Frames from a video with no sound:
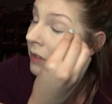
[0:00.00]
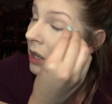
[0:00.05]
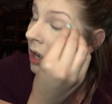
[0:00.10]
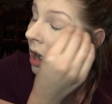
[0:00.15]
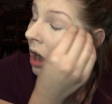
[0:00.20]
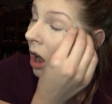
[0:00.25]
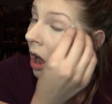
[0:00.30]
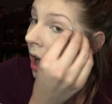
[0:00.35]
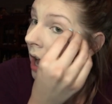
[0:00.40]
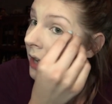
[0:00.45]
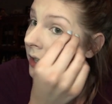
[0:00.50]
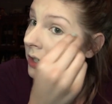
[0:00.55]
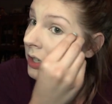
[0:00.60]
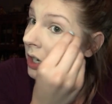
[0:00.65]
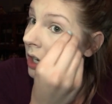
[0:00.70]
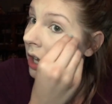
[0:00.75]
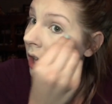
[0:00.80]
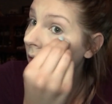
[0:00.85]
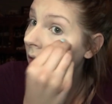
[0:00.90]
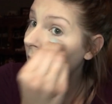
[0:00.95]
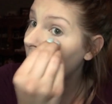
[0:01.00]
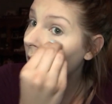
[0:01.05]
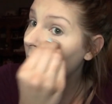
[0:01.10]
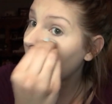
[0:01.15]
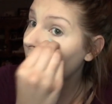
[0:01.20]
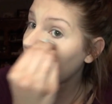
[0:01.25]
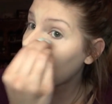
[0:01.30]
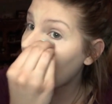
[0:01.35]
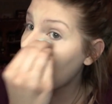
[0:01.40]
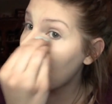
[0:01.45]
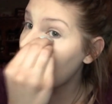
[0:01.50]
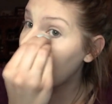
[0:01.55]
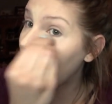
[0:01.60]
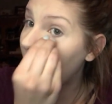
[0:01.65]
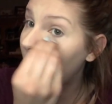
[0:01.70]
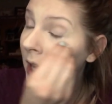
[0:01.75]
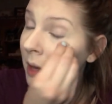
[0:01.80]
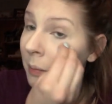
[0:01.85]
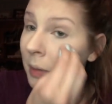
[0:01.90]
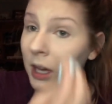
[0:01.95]
not gotten
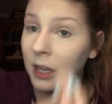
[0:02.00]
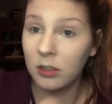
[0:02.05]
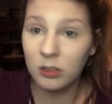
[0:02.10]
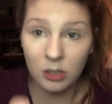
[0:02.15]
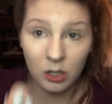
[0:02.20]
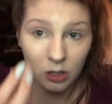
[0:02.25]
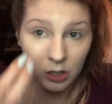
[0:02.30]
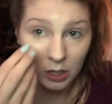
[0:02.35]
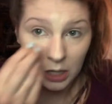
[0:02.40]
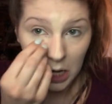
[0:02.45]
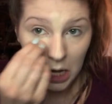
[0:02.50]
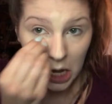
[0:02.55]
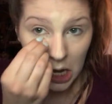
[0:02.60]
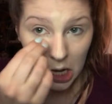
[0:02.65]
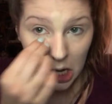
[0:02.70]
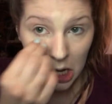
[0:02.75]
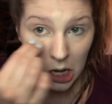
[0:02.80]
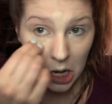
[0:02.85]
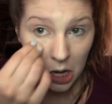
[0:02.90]
that in my starter kit.